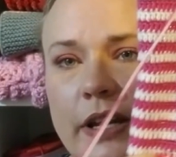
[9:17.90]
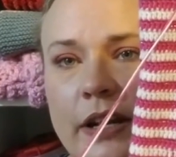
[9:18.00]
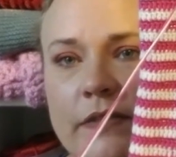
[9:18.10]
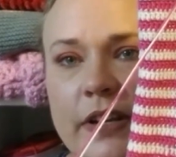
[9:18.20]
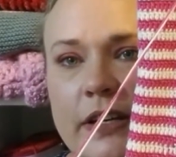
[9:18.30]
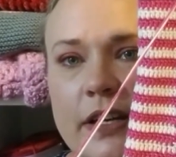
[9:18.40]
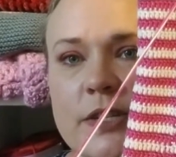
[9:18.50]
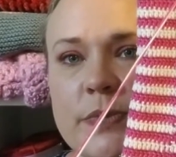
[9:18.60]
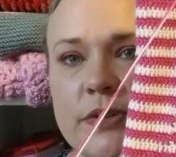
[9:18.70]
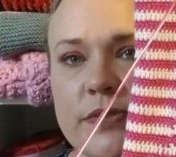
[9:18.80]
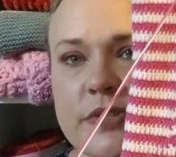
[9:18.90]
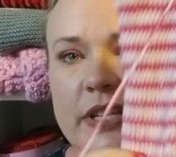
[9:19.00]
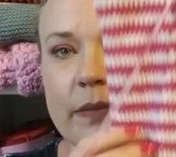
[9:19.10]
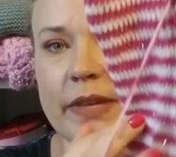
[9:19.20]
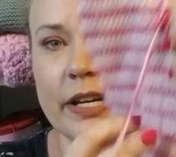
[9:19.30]
and I've got a nice, beautiful
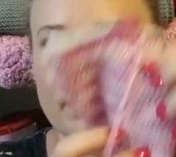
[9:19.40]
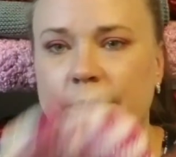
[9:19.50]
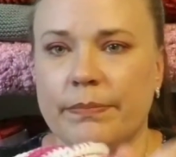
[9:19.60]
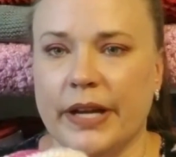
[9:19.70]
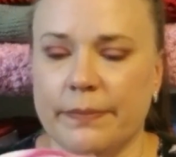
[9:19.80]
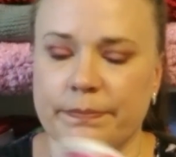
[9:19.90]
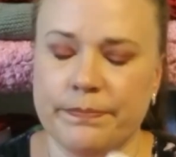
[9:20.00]
seam there. But